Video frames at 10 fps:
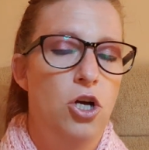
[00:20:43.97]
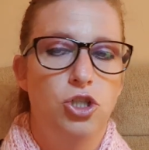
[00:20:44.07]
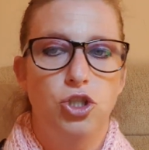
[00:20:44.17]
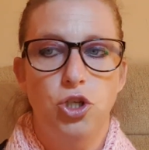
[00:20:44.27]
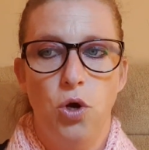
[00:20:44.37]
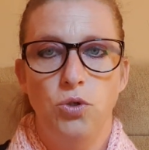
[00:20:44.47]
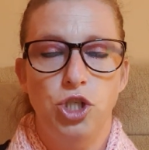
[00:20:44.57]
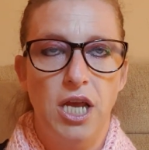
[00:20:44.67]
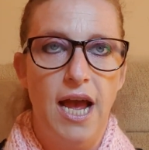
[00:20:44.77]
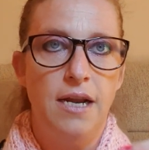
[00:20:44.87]
So
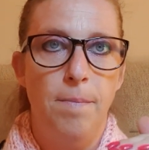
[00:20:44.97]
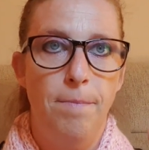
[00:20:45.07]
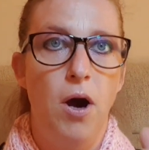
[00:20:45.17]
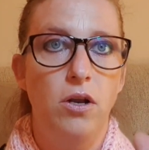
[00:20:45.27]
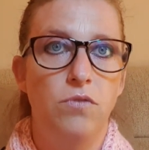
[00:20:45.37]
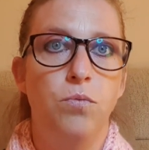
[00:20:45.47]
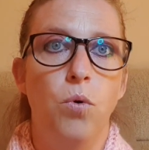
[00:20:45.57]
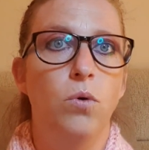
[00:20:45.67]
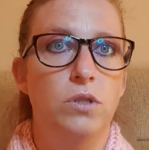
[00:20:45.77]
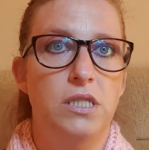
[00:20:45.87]
she had a bottle of
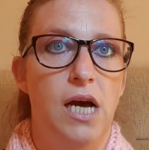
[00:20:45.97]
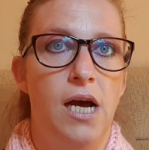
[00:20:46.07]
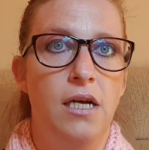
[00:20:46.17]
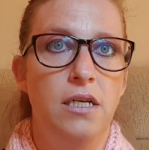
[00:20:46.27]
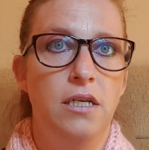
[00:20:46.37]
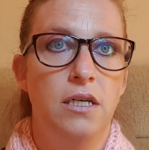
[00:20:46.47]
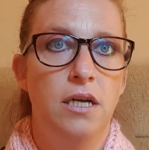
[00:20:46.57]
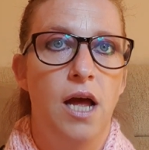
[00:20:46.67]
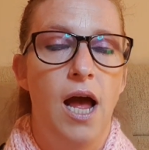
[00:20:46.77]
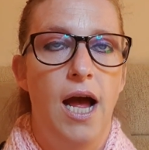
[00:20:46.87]
water
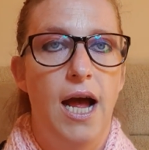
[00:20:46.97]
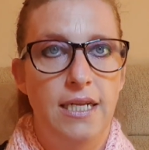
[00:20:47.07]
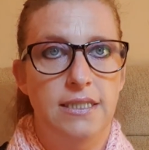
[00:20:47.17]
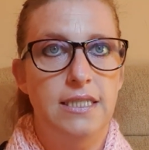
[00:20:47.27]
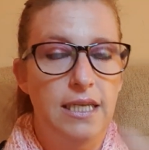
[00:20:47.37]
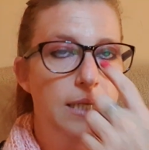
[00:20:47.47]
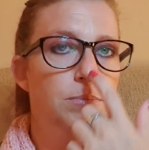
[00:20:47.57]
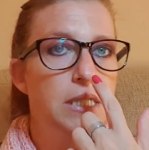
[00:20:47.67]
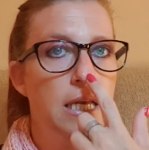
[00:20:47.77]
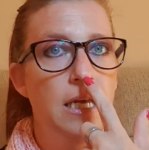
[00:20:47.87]
and
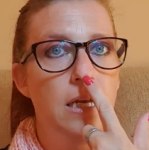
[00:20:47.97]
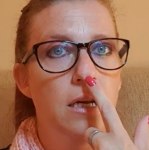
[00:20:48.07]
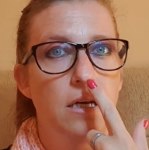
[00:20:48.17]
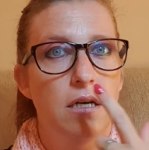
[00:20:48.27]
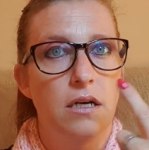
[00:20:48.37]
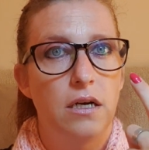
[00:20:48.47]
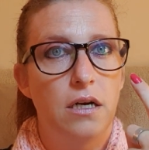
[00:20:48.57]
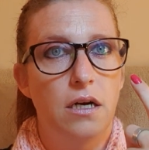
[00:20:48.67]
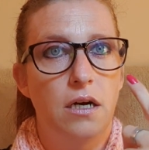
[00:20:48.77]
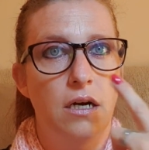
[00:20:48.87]
tipped it
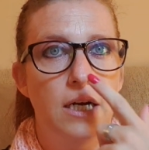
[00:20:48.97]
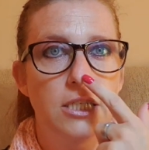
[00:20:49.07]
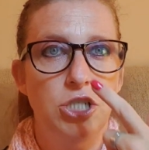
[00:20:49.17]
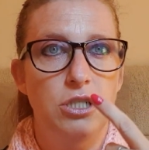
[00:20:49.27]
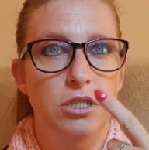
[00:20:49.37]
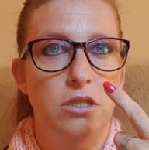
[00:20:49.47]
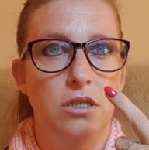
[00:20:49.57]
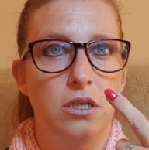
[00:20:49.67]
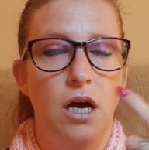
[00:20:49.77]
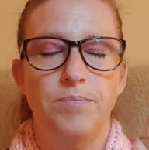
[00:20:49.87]
on
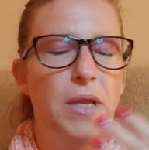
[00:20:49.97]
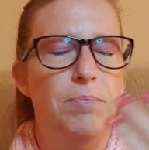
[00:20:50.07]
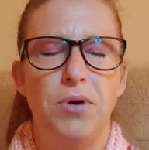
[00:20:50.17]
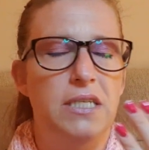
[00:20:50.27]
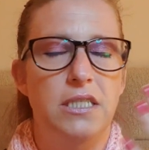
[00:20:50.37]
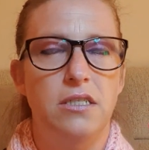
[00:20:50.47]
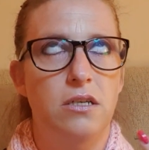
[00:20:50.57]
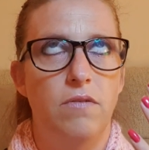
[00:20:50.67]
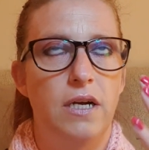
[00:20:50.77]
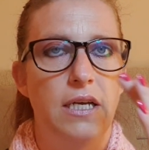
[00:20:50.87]
Brandy's
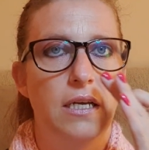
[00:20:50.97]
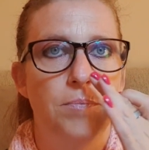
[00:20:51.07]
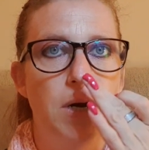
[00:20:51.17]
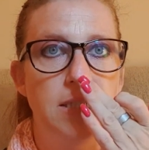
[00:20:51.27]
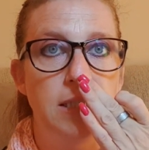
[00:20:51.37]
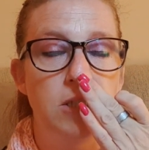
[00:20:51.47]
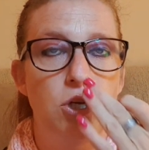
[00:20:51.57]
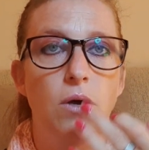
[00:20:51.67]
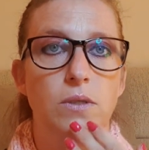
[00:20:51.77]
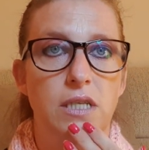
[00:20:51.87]

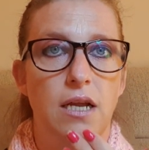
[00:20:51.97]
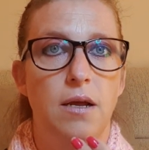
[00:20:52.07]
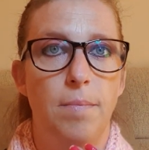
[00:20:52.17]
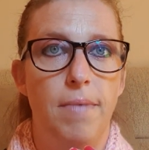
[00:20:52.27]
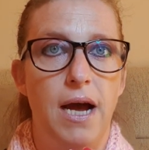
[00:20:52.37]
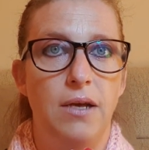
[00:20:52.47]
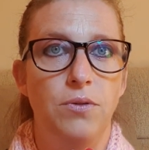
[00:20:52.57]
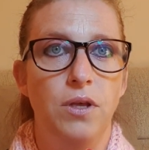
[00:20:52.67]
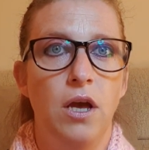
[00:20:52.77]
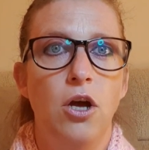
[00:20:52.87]
nose and her mouth,
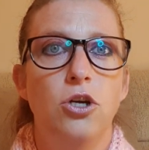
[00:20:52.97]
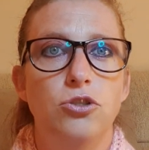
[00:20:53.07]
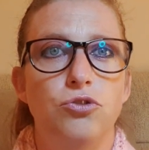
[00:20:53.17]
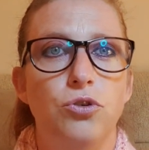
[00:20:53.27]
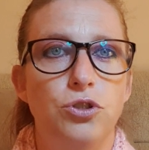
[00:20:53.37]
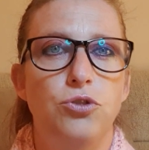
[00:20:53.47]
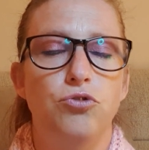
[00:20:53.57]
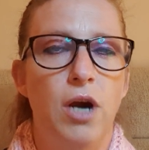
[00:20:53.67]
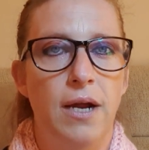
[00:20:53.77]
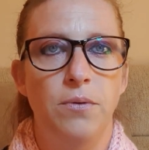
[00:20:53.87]
trying to
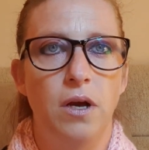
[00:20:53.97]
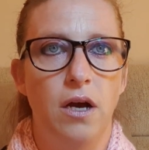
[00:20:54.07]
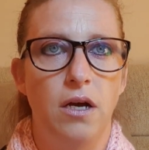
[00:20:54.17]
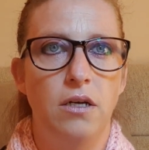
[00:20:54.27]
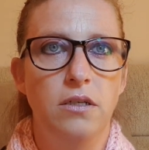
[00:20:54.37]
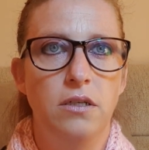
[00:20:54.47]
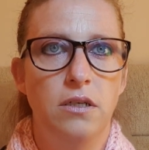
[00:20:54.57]
drown her.